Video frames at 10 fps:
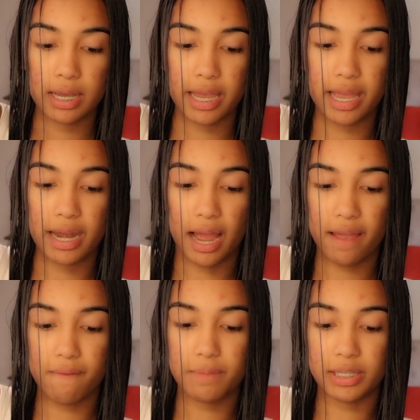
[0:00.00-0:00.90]
And I
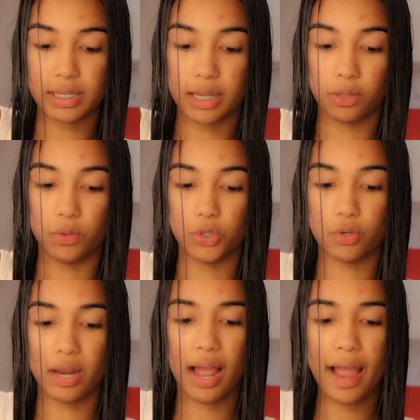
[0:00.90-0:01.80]
have been staying loyal
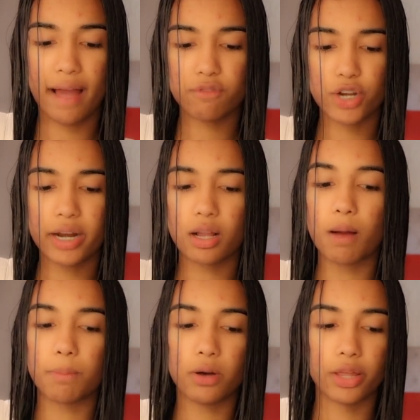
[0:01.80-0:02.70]
to it. I have tried a
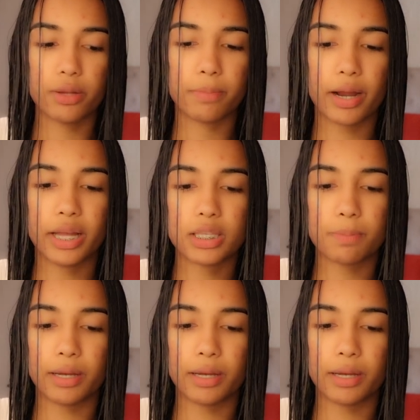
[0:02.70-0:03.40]
couple other brands,